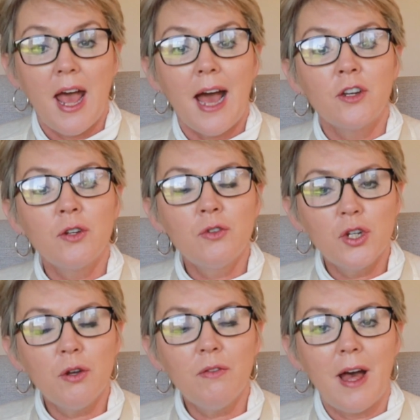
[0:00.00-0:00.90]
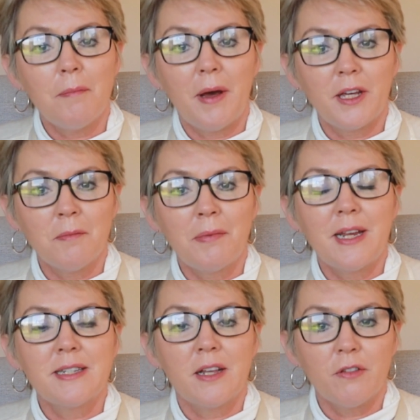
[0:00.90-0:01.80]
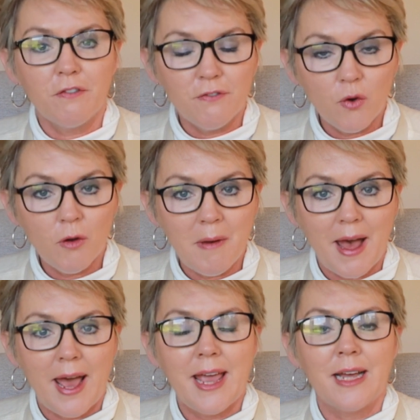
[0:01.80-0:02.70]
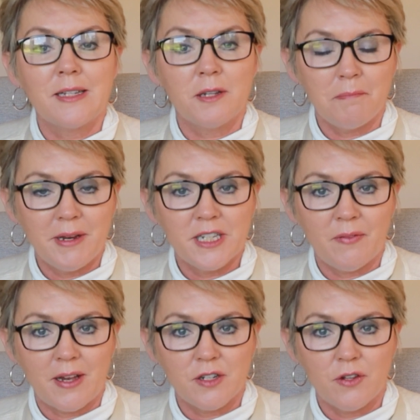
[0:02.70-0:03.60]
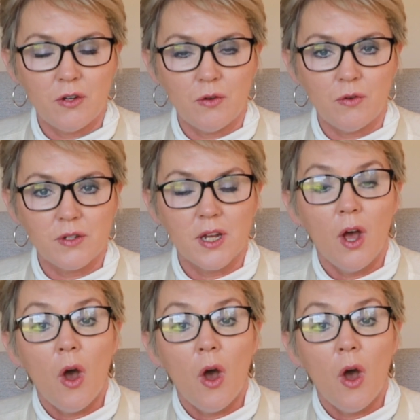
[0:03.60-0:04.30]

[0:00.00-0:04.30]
and you do that by completing the Form A and submitting that to the court.